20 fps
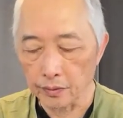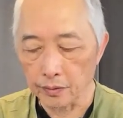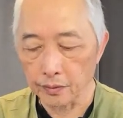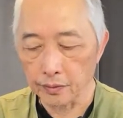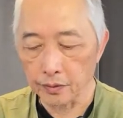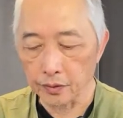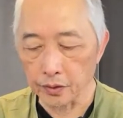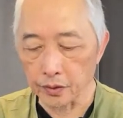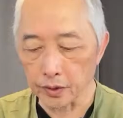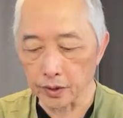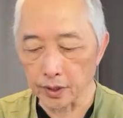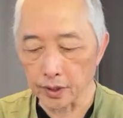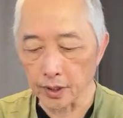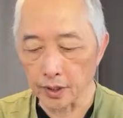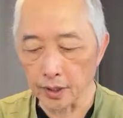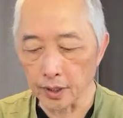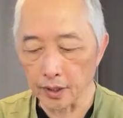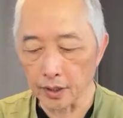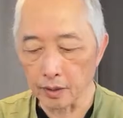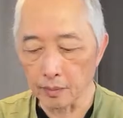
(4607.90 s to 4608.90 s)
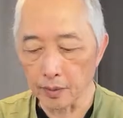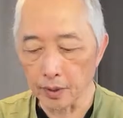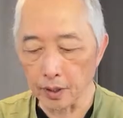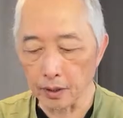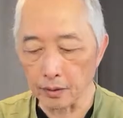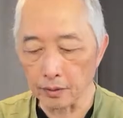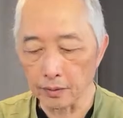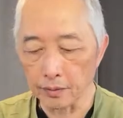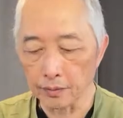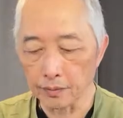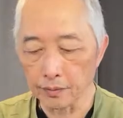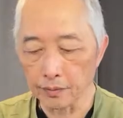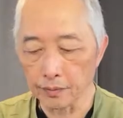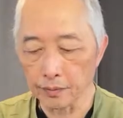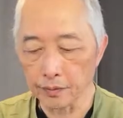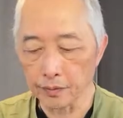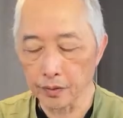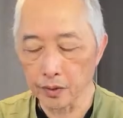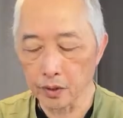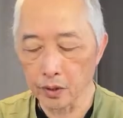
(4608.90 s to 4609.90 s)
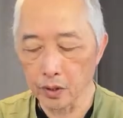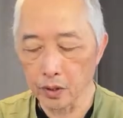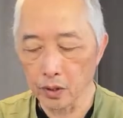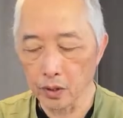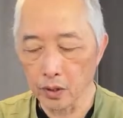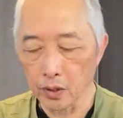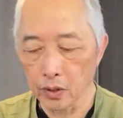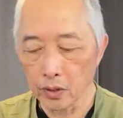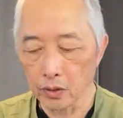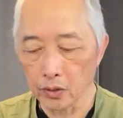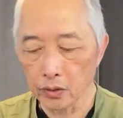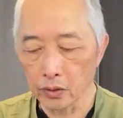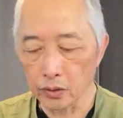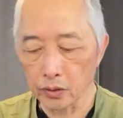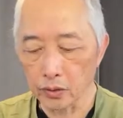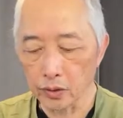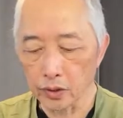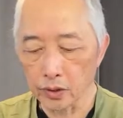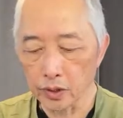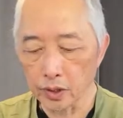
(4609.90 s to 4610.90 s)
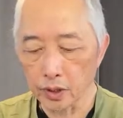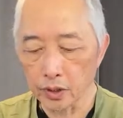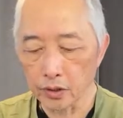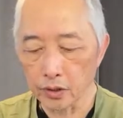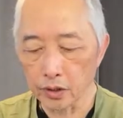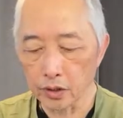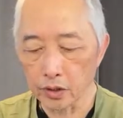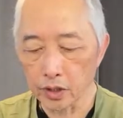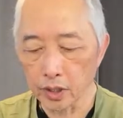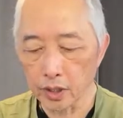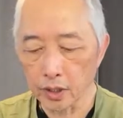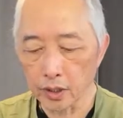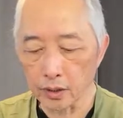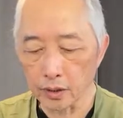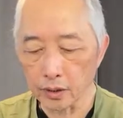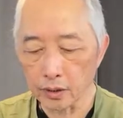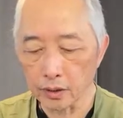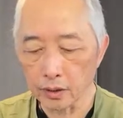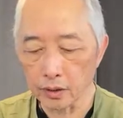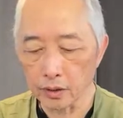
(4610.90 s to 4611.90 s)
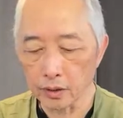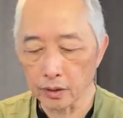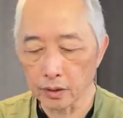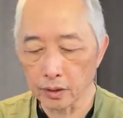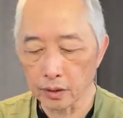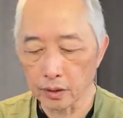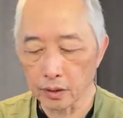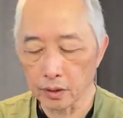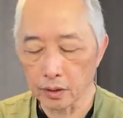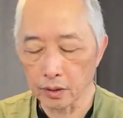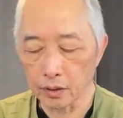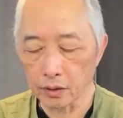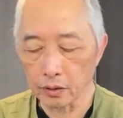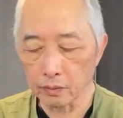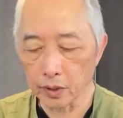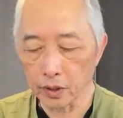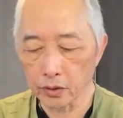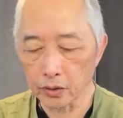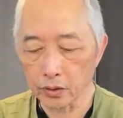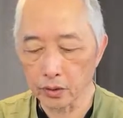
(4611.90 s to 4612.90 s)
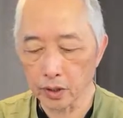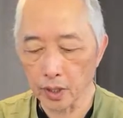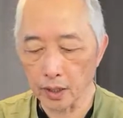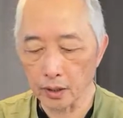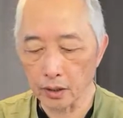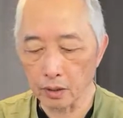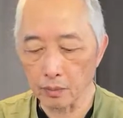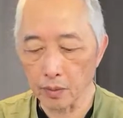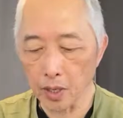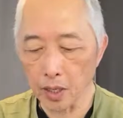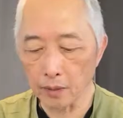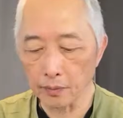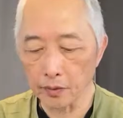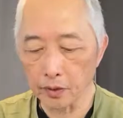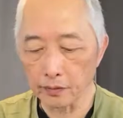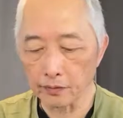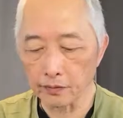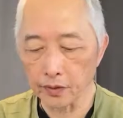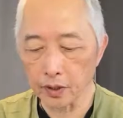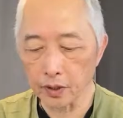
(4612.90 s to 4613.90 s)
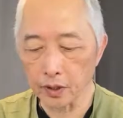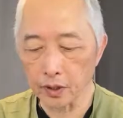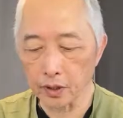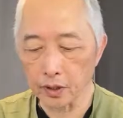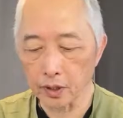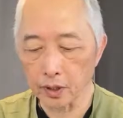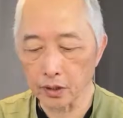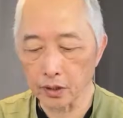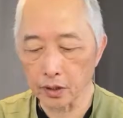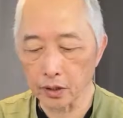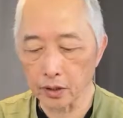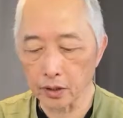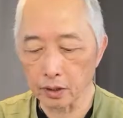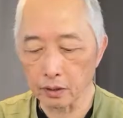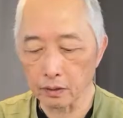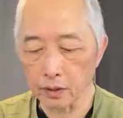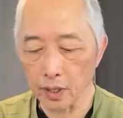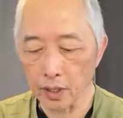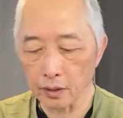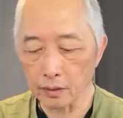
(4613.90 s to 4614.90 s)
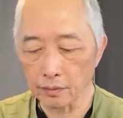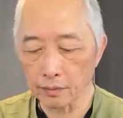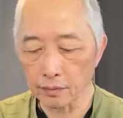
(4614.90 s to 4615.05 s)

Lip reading: You sit like the bell. So you sit on the chair. You make sure that the bottom of your feet is touching the ground.